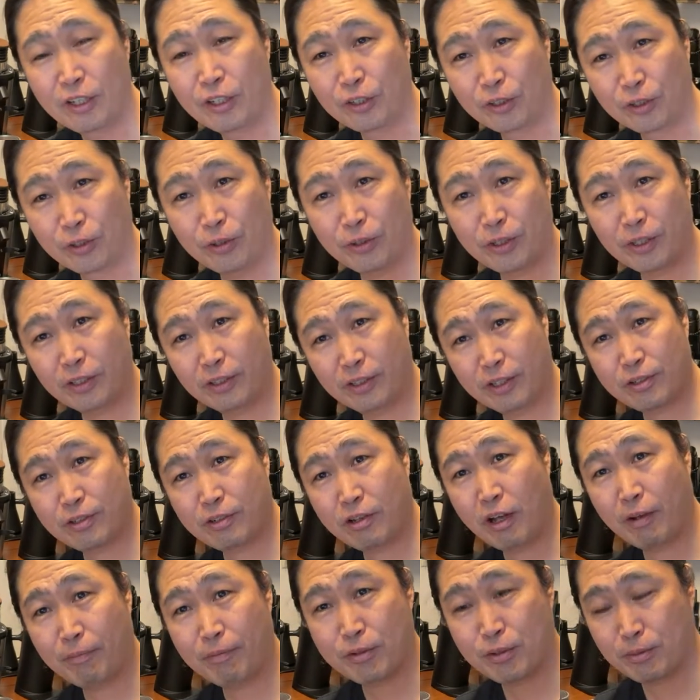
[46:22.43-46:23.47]
You think this
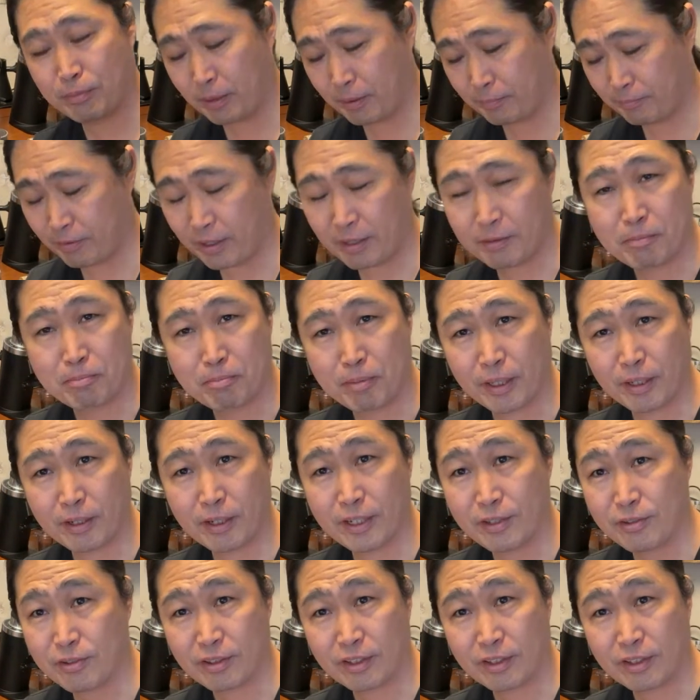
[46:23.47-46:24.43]
coffee is going to be very bitter? It's